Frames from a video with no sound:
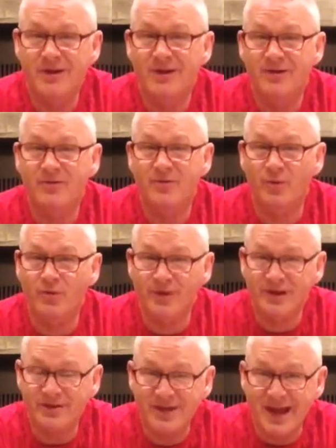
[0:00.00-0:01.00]
It's
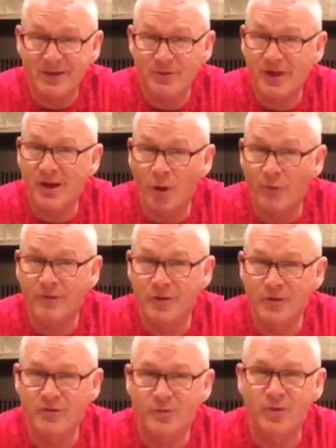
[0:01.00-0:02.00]
already Saturday. Hopefully
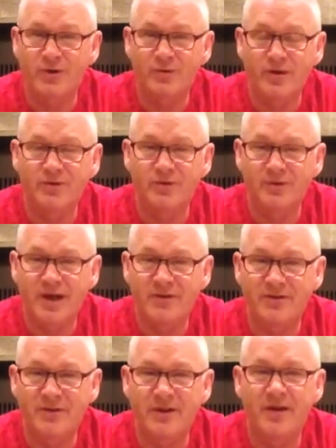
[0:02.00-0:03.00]
you've already read your lesson.